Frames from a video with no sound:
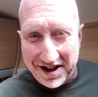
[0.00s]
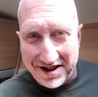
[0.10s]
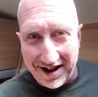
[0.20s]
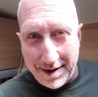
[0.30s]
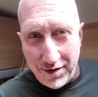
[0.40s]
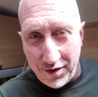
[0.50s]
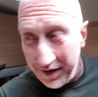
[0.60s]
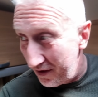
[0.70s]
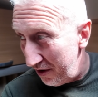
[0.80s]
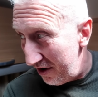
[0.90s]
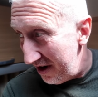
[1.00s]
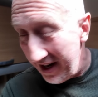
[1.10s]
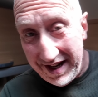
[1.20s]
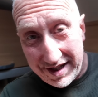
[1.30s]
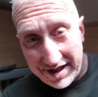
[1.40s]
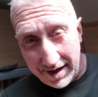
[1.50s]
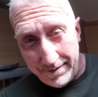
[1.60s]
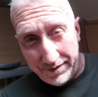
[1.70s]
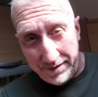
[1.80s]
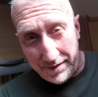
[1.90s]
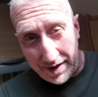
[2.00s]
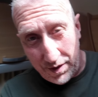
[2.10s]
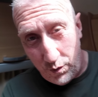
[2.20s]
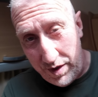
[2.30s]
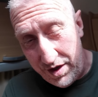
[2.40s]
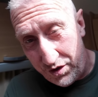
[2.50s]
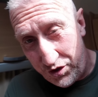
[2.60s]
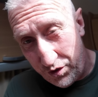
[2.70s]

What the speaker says: other dilemma we've got is we're not